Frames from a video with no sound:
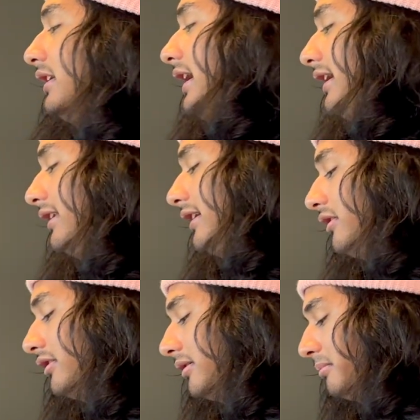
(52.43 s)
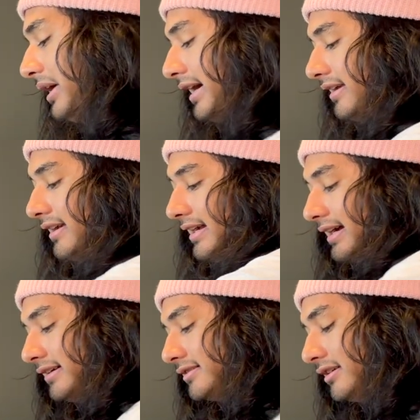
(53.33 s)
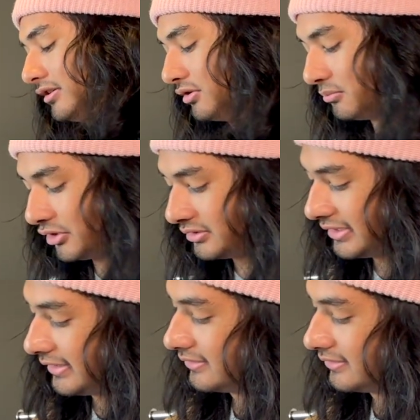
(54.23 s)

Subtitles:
And then on the back, it has a little more text.